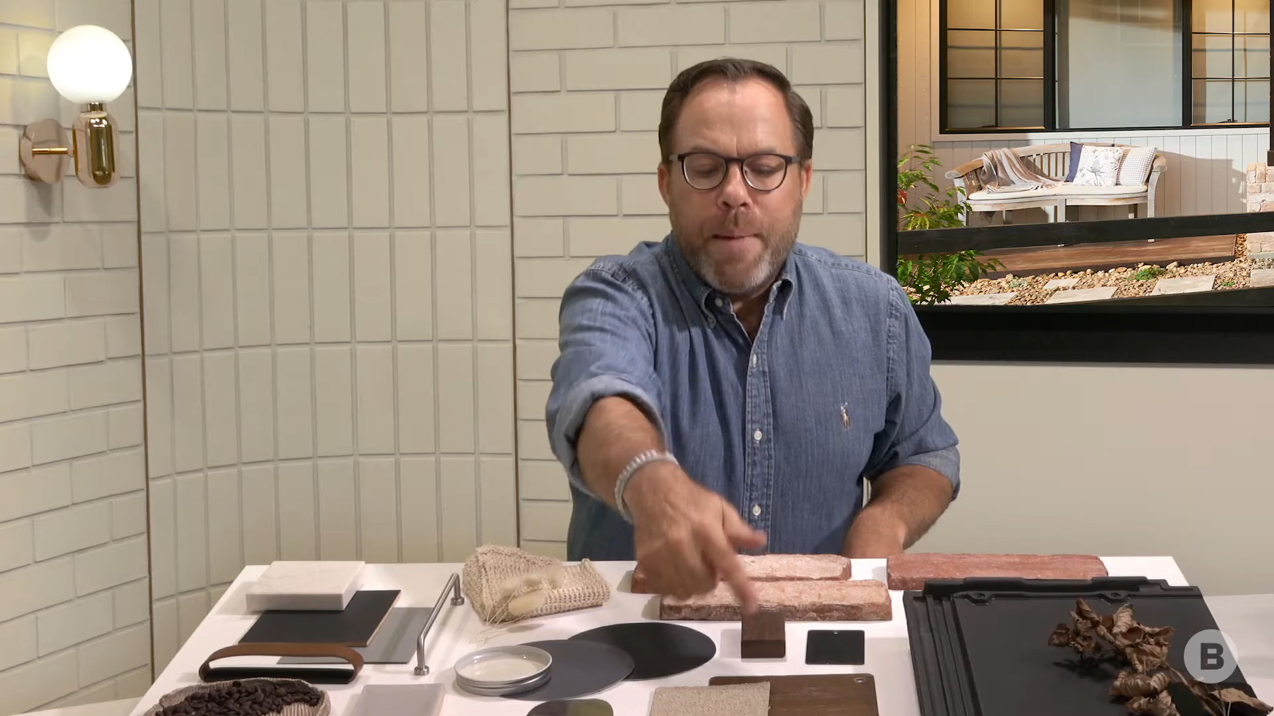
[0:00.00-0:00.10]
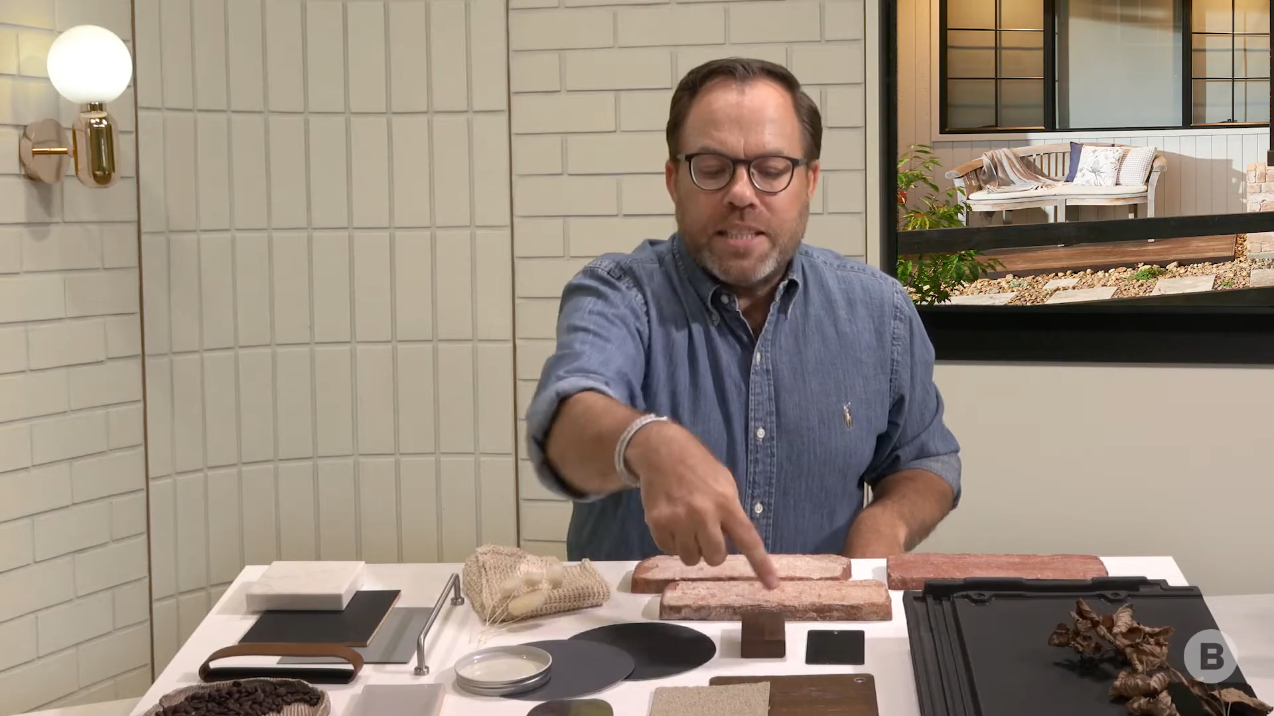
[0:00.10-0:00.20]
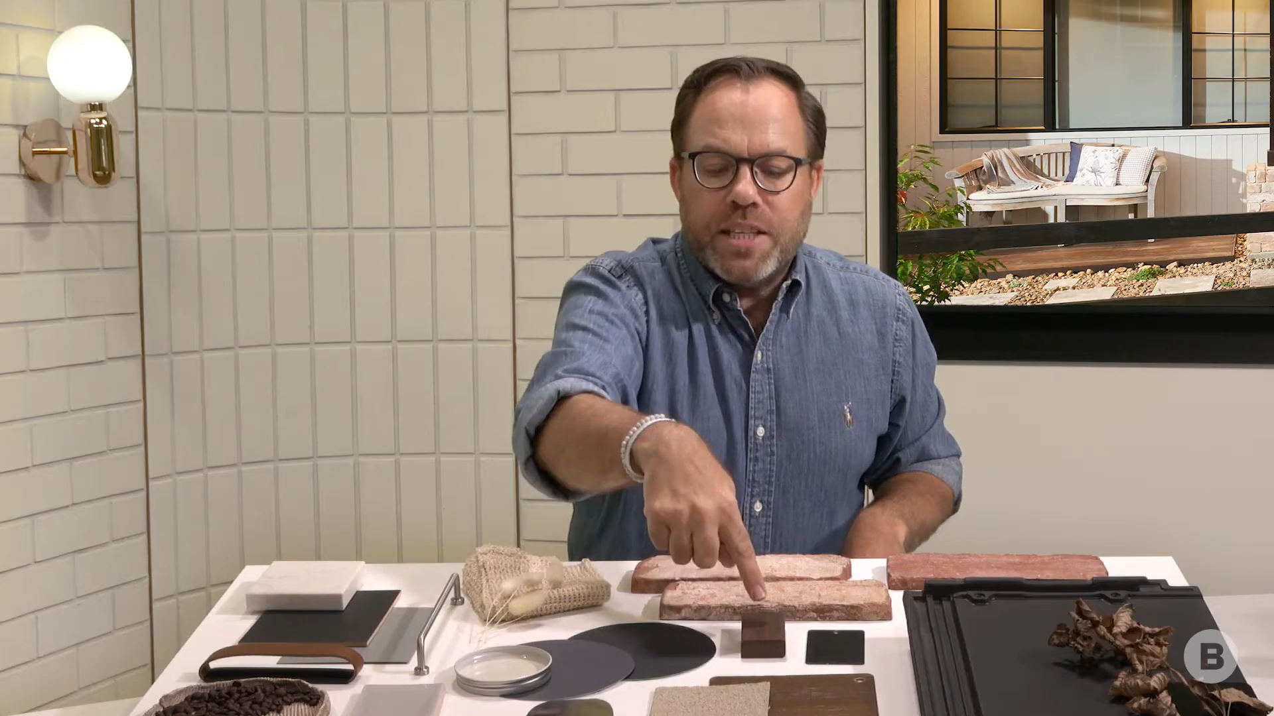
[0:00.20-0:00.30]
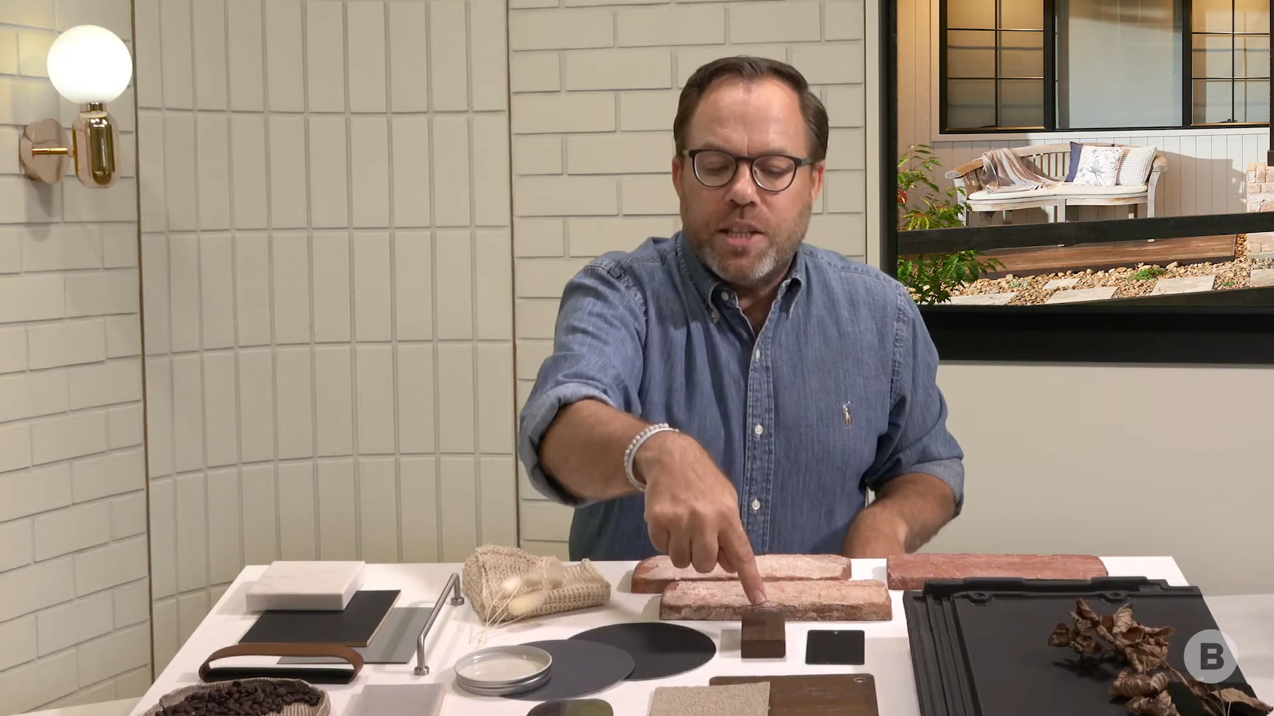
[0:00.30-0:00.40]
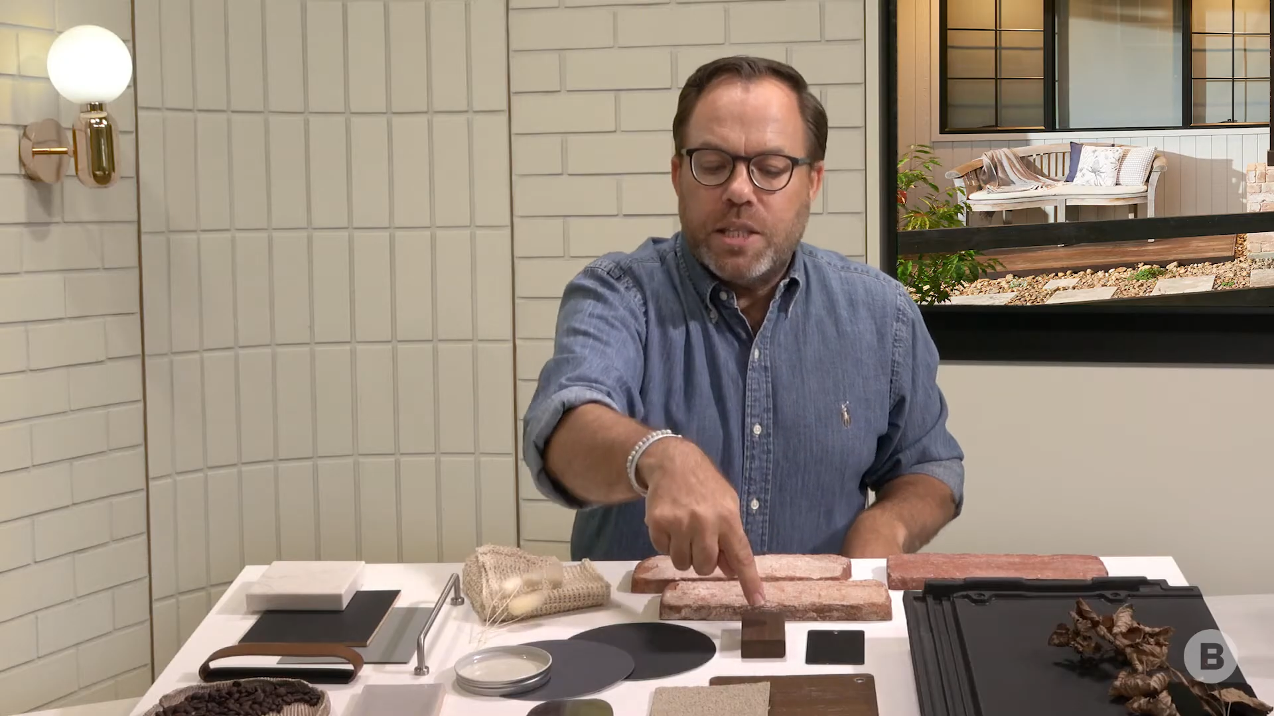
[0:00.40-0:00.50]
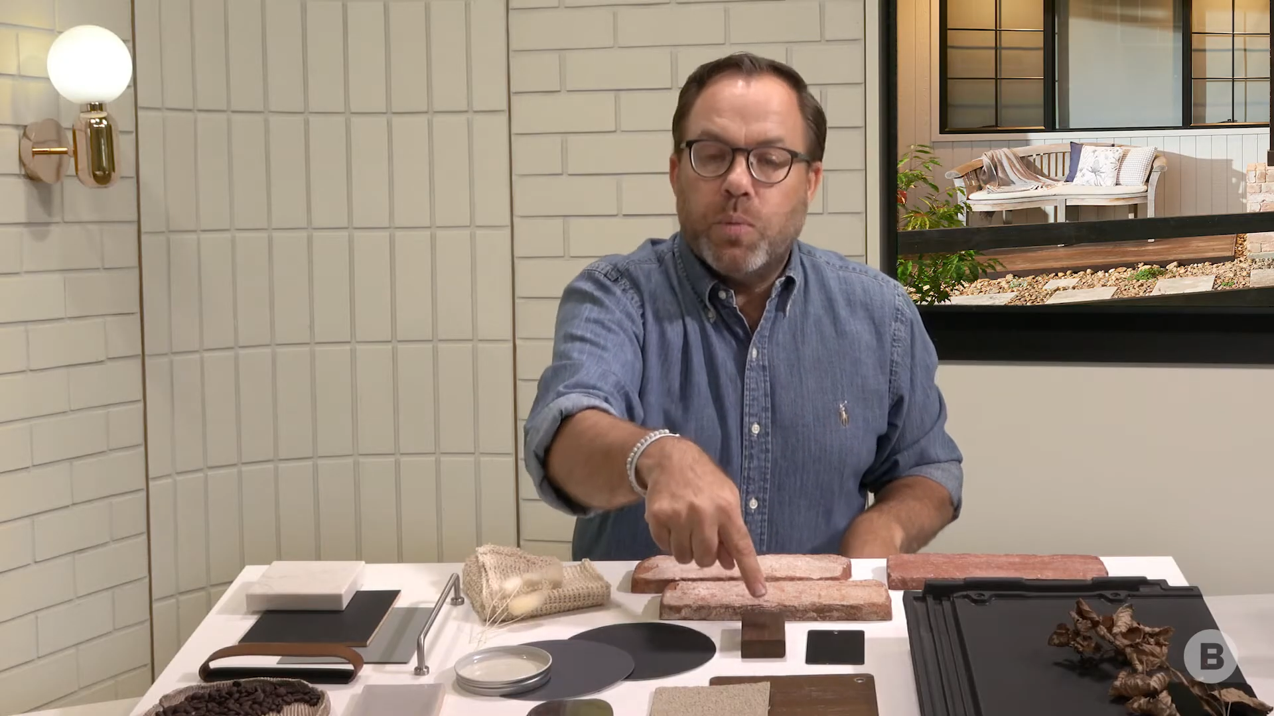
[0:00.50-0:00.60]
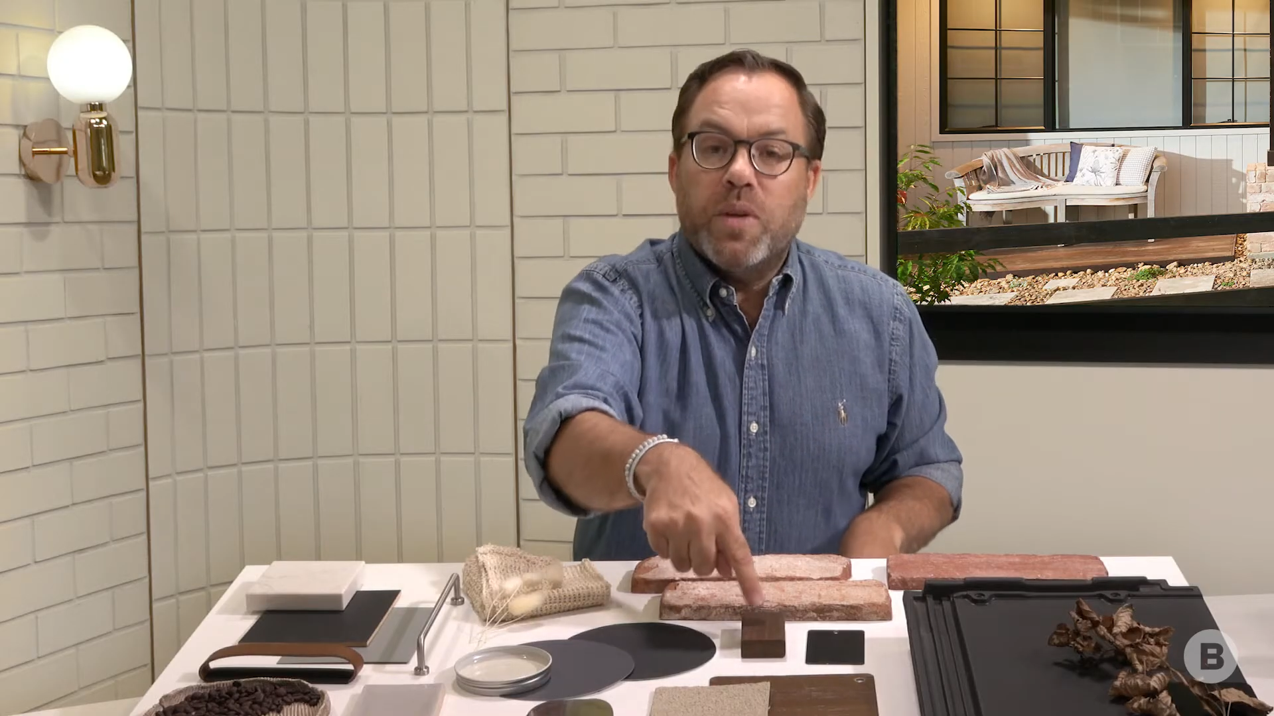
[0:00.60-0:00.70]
matching this